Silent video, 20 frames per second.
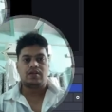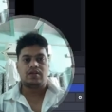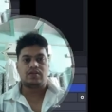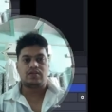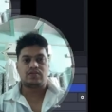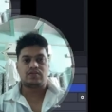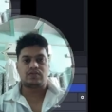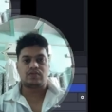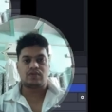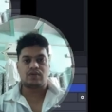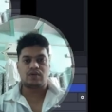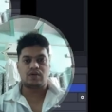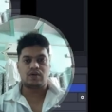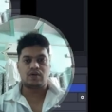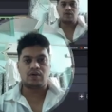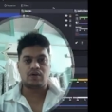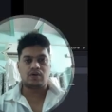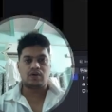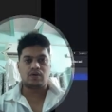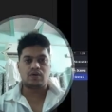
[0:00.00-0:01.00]

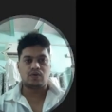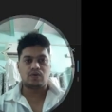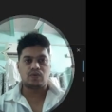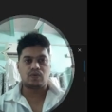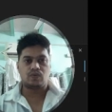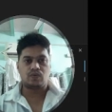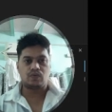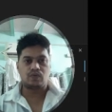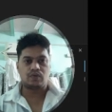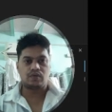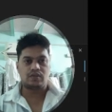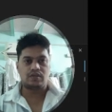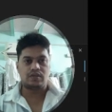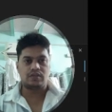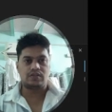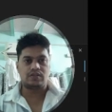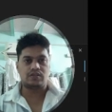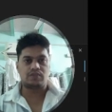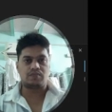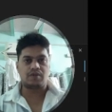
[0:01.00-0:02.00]
So
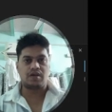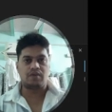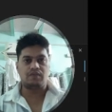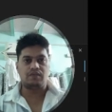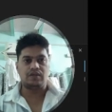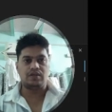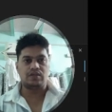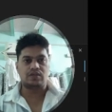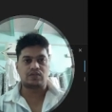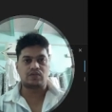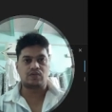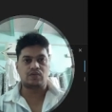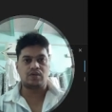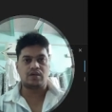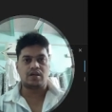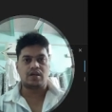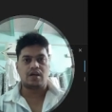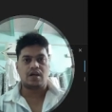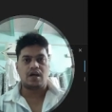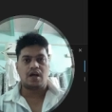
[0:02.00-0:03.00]
this is my VS Code.
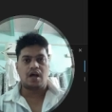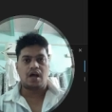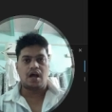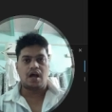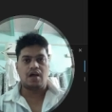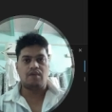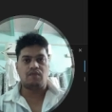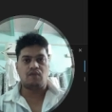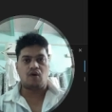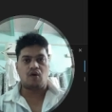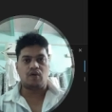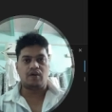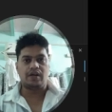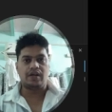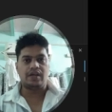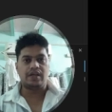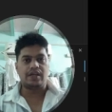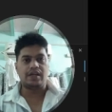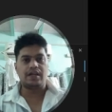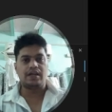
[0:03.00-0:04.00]
I have
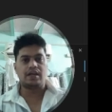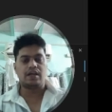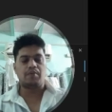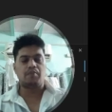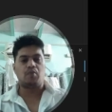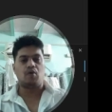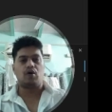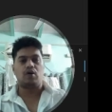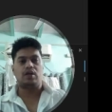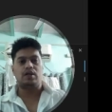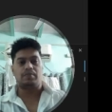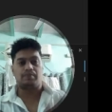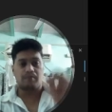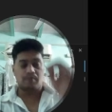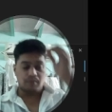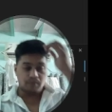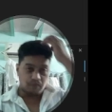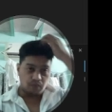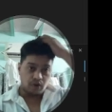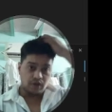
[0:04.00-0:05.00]
already created a
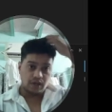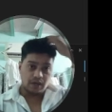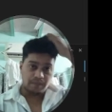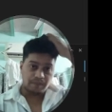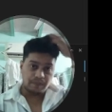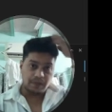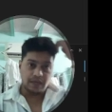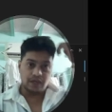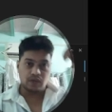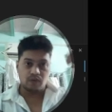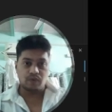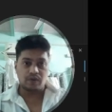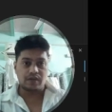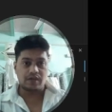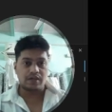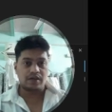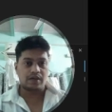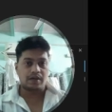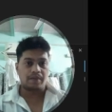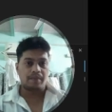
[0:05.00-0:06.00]
boilerplate over
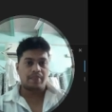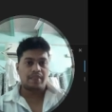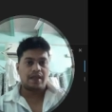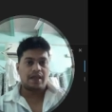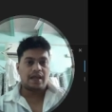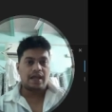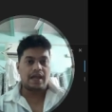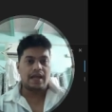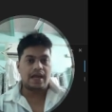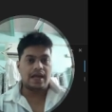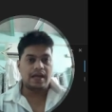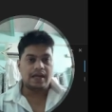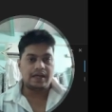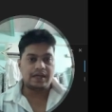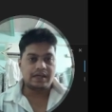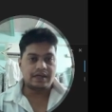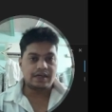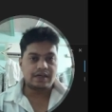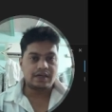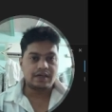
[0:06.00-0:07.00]
here,
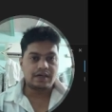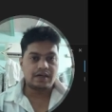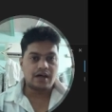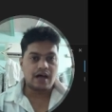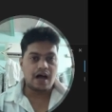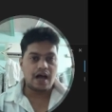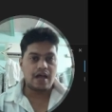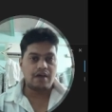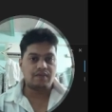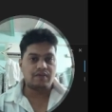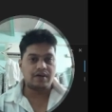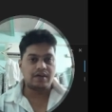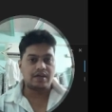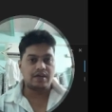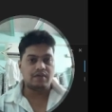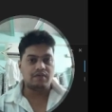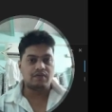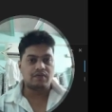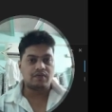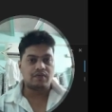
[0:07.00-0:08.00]
and I have a
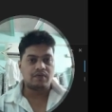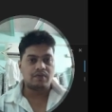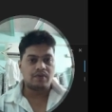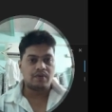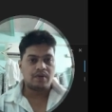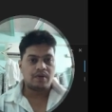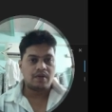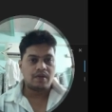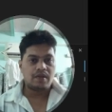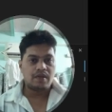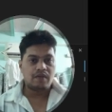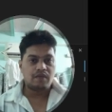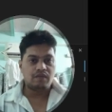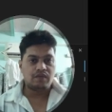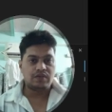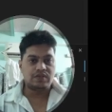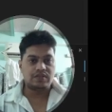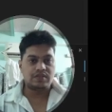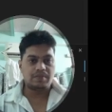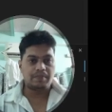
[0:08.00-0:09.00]
div
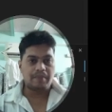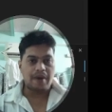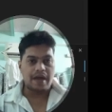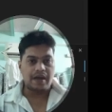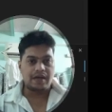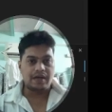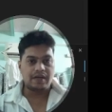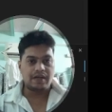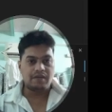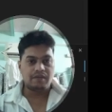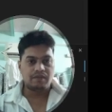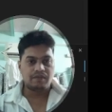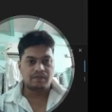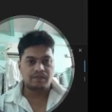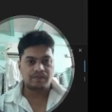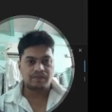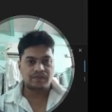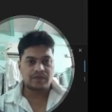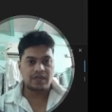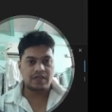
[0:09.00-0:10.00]
which is a parent div
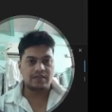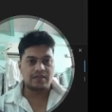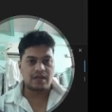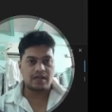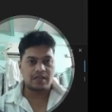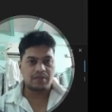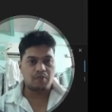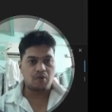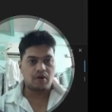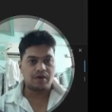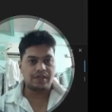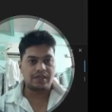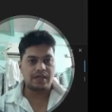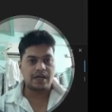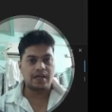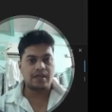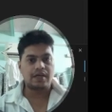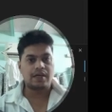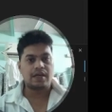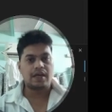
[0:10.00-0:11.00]
inside the body
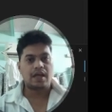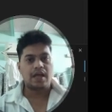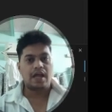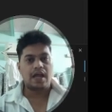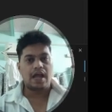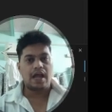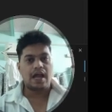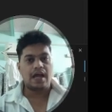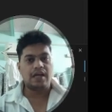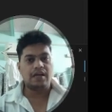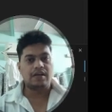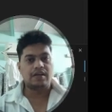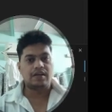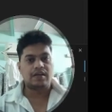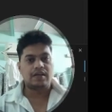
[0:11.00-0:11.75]
tag, and